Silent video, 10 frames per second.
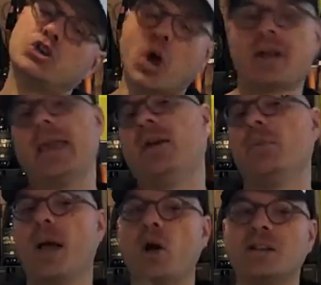dark
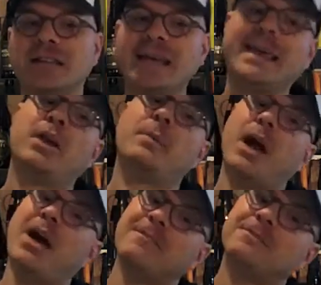caramel, light
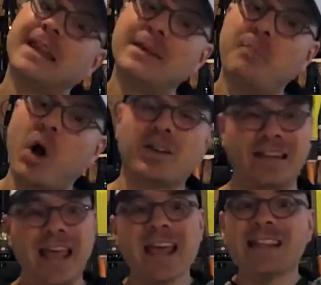caramel, and flake
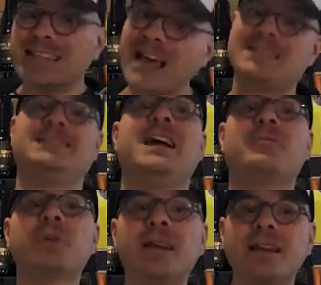barley. That's a lot
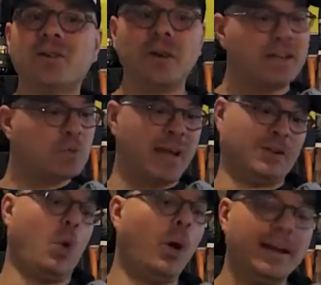of freaking ingredients. We've
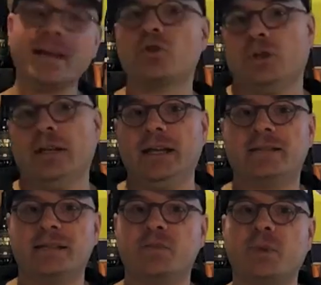got twenty
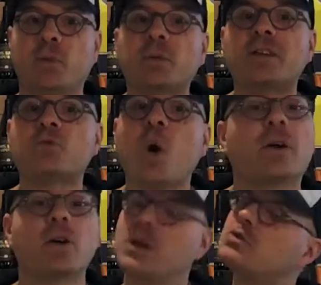ingredients in this beer plus
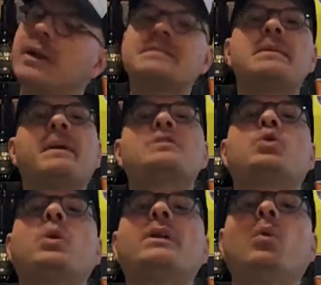water. So I guess that makes
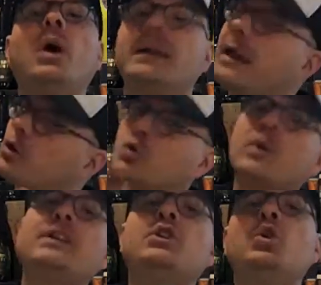twenty-one or
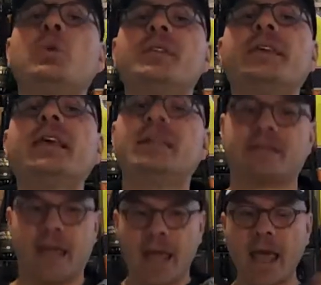twenty-two with the
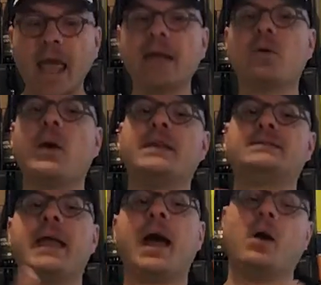yeast.
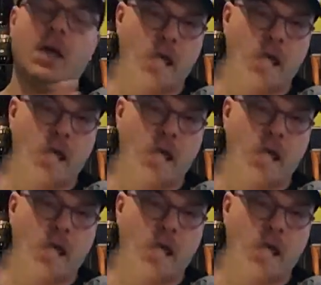Anyways, now,